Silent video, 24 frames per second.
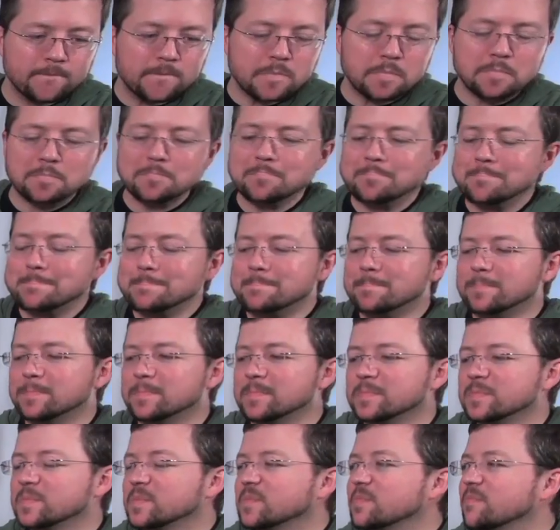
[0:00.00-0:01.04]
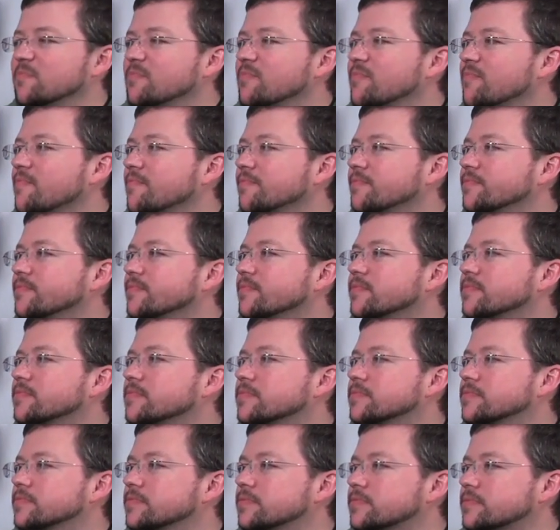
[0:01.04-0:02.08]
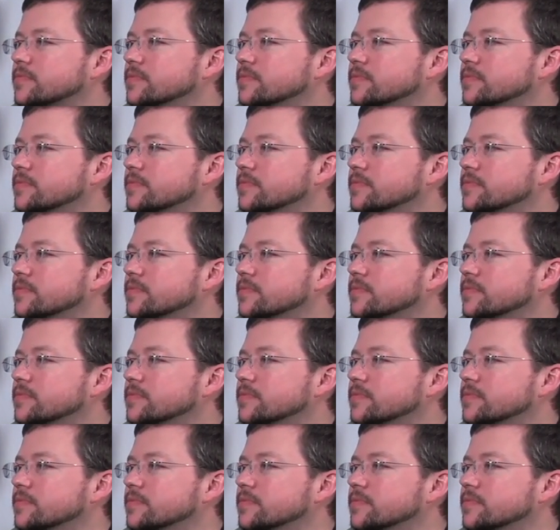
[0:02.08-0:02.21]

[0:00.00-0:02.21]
(silent)